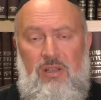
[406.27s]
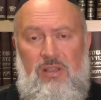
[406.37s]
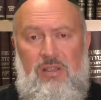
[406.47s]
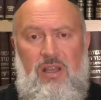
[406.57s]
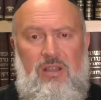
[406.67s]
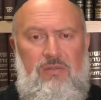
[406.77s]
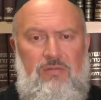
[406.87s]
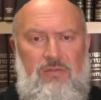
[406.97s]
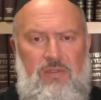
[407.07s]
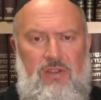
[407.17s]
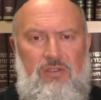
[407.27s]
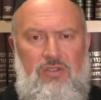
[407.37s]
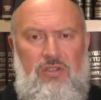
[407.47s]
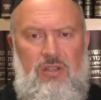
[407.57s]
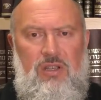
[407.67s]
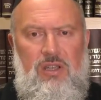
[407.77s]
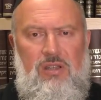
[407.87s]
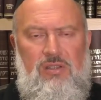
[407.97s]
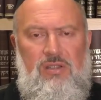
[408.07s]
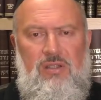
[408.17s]
as an act of revenge
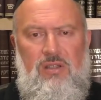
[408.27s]
against